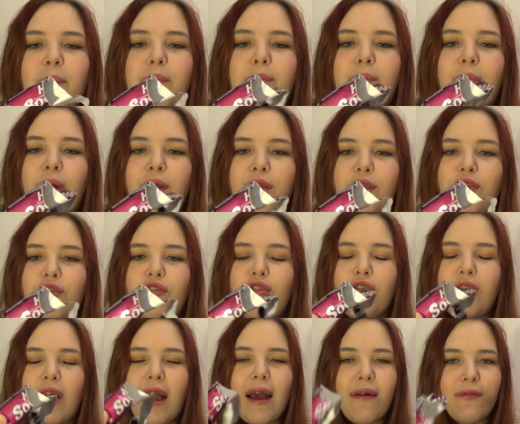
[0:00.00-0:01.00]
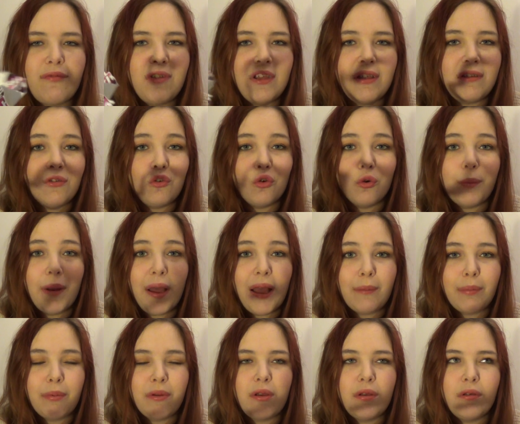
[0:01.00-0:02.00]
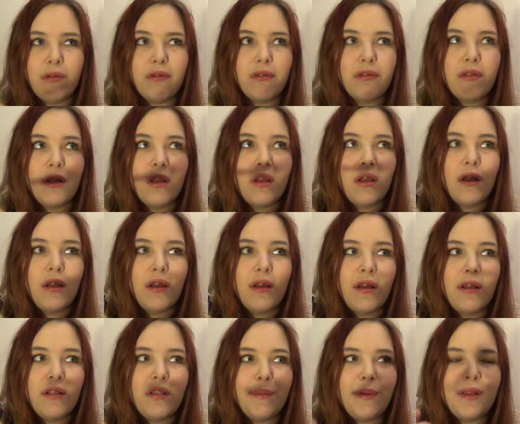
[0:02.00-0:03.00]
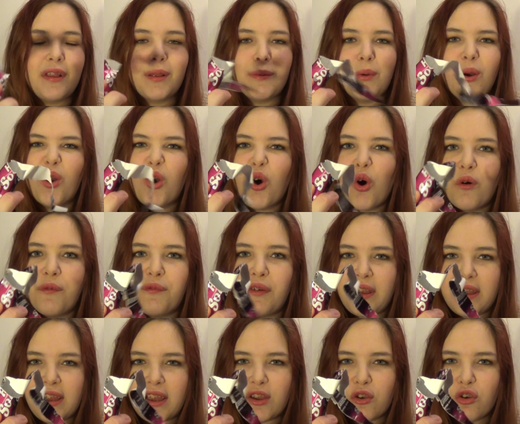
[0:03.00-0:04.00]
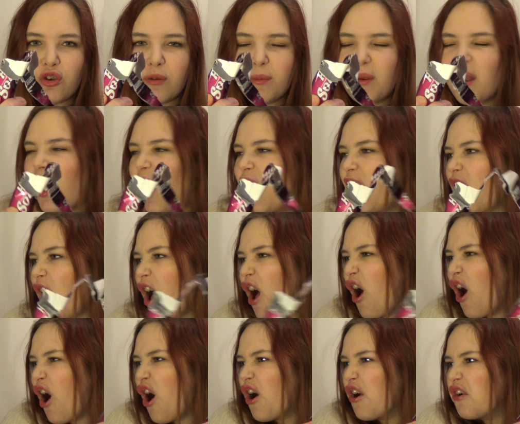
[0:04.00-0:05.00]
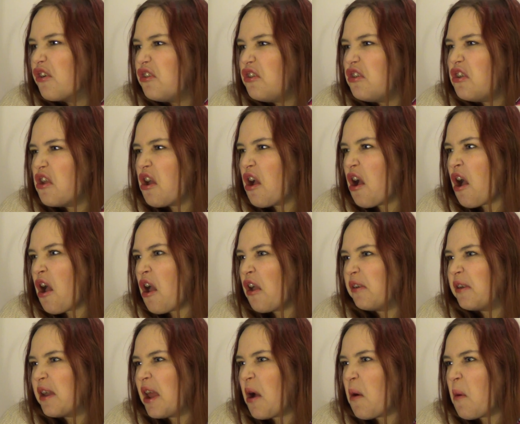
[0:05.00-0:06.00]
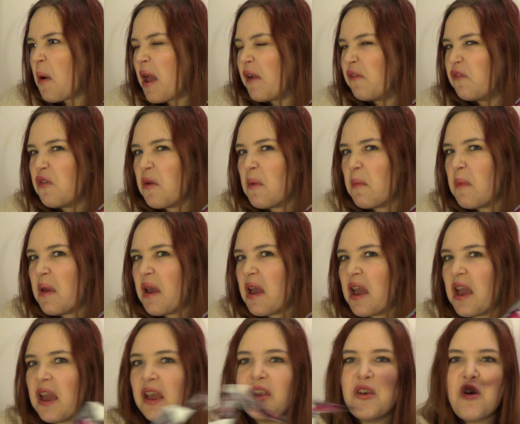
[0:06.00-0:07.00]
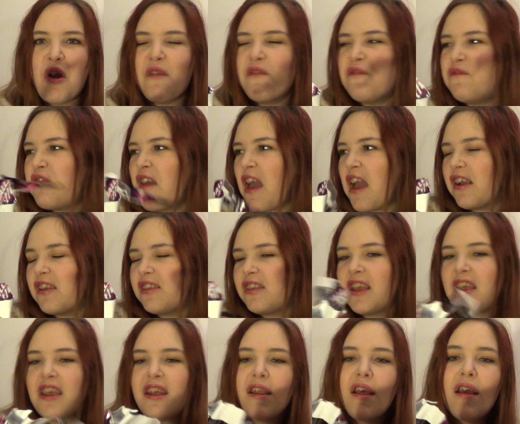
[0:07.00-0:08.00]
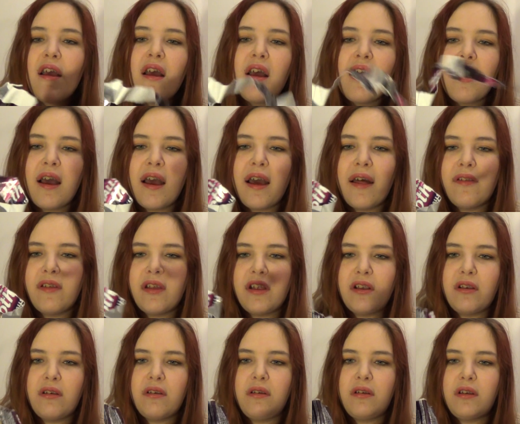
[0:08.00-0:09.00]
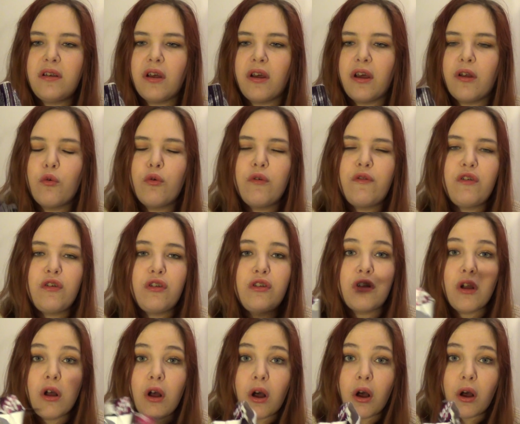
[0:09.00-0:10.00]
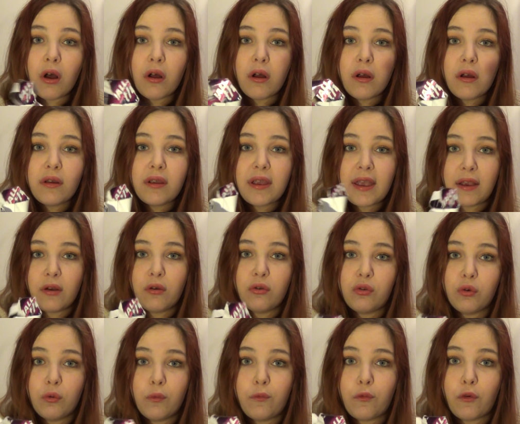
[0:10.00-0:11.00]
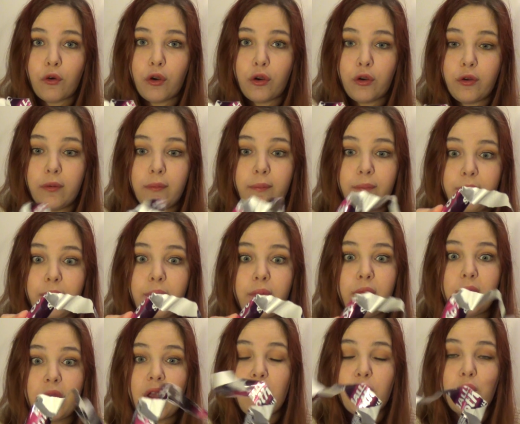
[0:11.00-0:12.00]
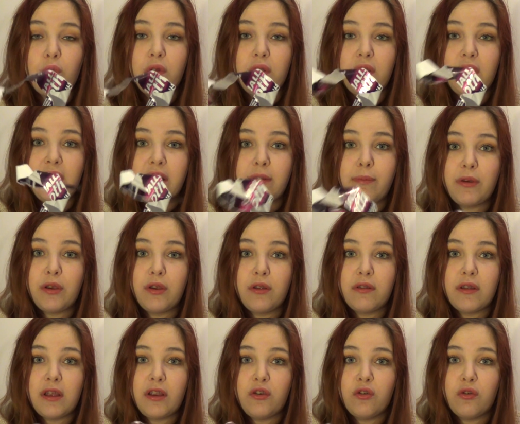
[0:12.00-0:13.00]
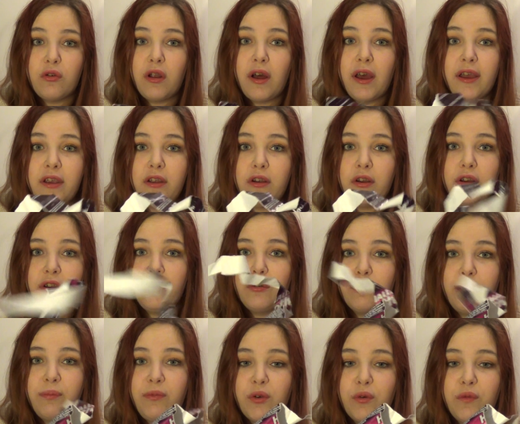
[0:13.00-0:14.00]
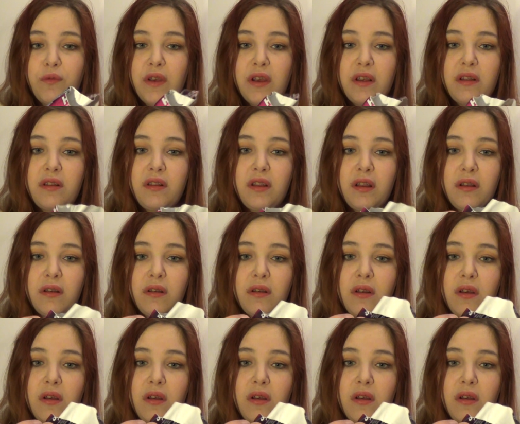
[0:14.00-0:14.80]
but you should have these in your bag because if someone coughing you, you're going to be like, no, get away from me, you're infected. And then, you know, or if you start getting a sore throat, have one of these because then you're like, you know, you're fixed in.